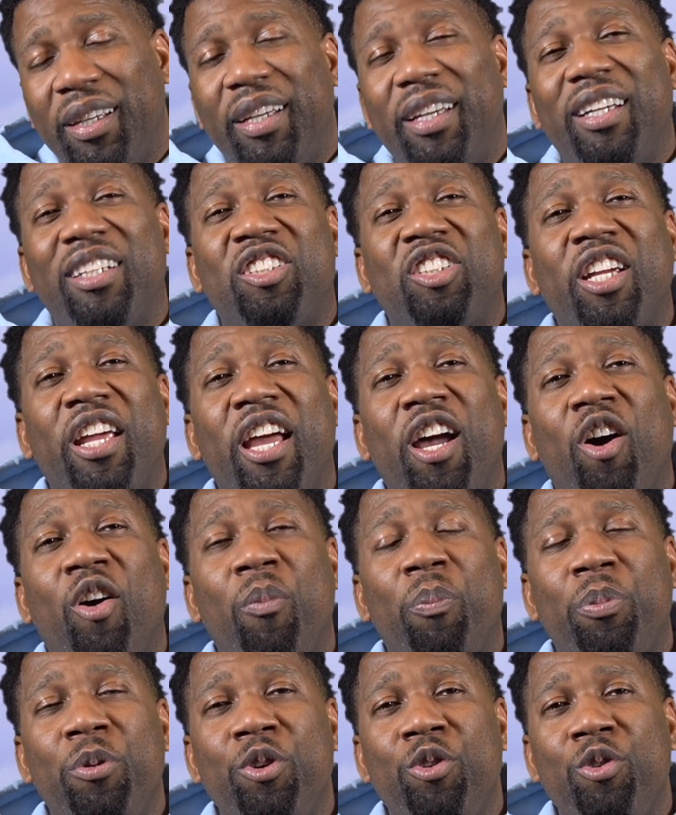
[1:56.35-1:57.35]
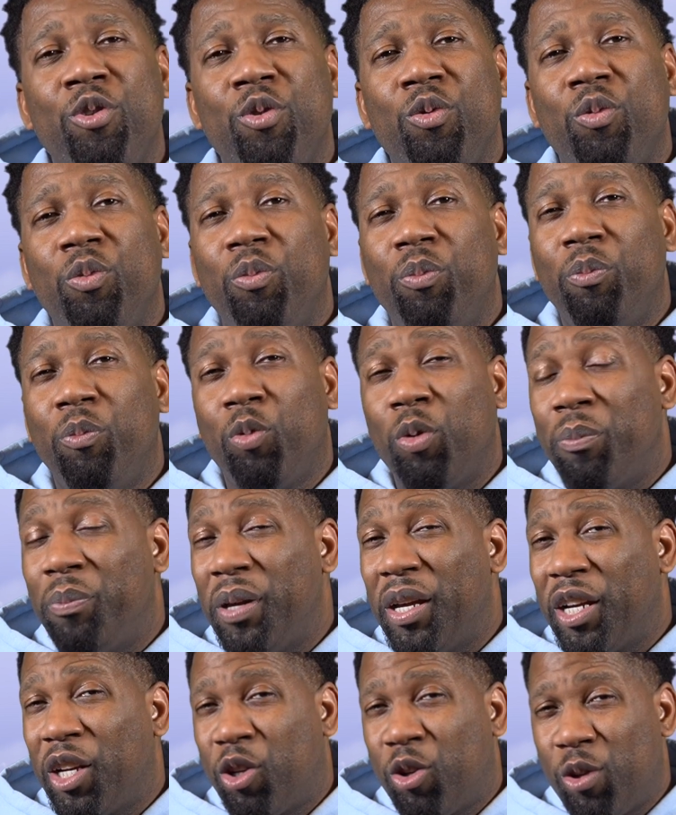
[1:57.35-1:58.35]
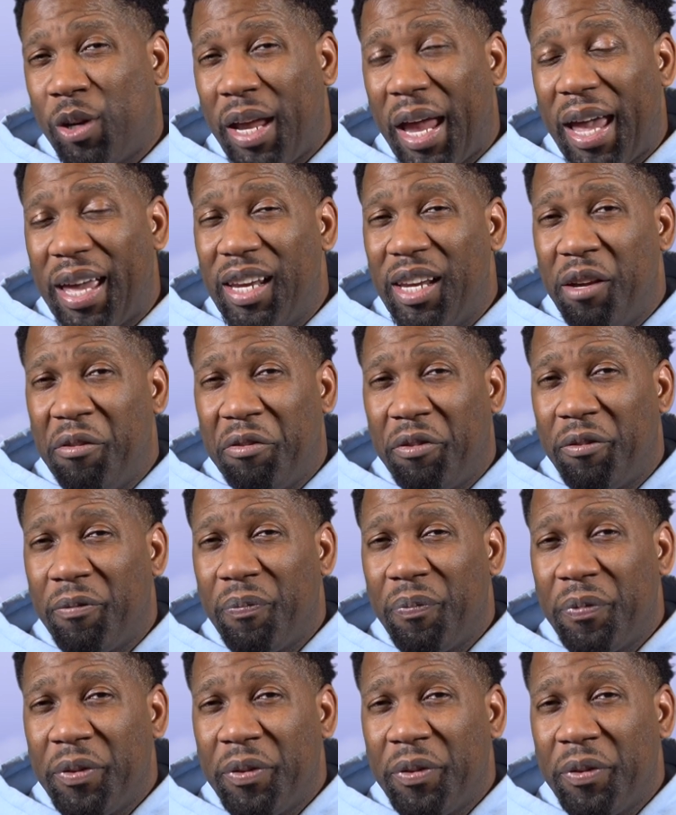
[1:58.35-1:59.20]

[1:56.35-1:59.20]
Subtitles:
It should help you with being creative.